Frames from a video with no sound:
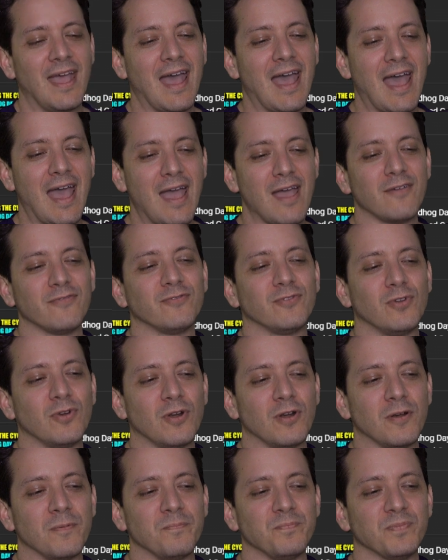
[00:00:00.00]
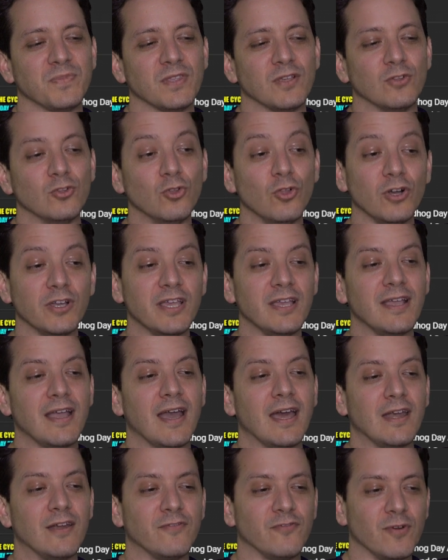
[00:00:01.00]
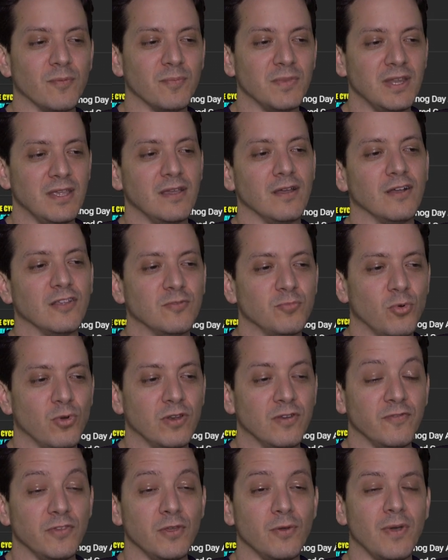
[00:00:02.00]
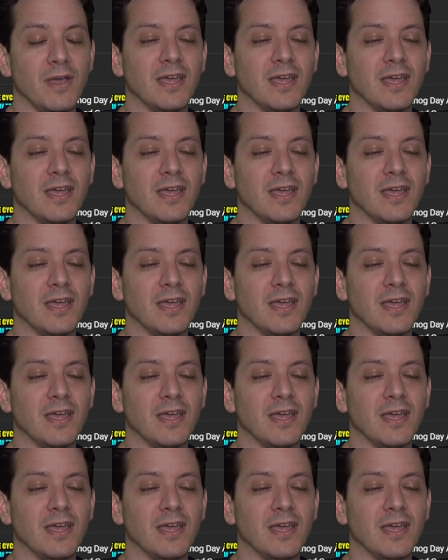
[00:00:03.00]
After looking at it from Neon's point of view,